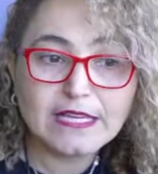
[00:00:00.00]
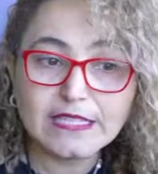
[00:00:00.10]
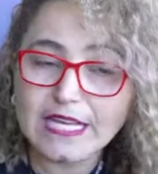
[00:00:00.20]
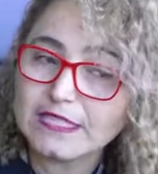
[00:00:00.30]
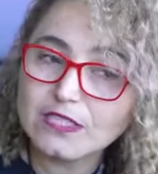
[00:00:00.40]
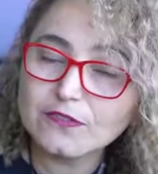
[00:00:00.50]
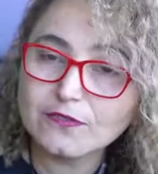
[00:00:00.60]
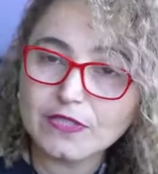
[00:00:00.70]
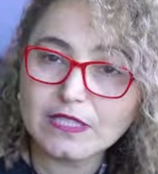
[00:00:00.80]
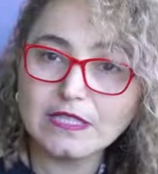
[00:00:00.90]
Next
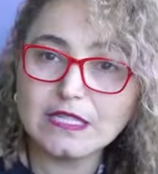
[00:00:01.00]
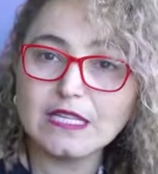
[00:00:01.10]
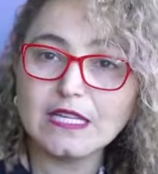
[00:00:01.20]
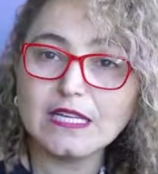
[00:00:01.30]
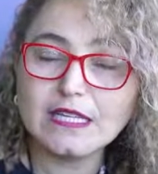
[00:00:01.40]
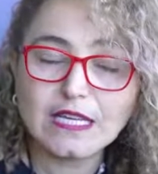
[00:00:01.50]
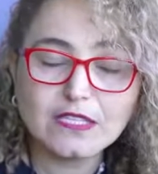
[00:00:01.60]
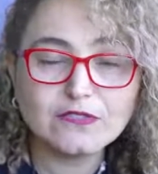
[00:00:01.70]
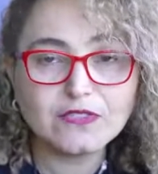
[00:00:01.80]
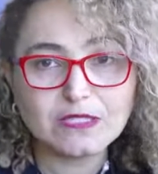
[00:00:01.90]
of kin, in
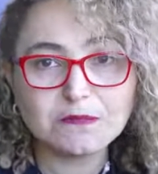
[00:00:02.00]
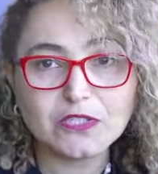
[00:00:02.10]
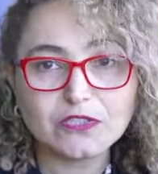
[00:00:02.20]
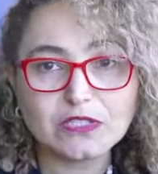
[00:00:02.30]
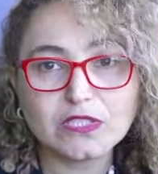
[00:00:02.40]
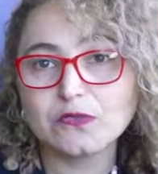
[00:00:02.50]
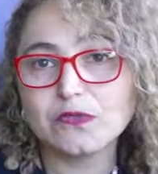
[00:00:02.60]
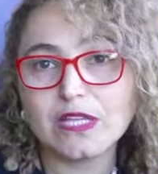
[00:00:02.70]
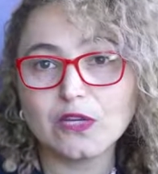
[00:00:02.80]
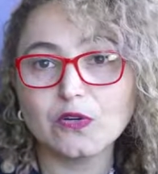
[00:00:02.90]
case of an emergency, who
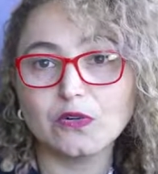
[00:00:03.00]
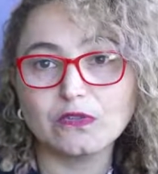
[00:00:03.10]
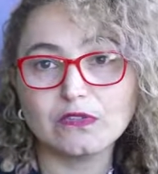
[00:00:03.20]
would they call?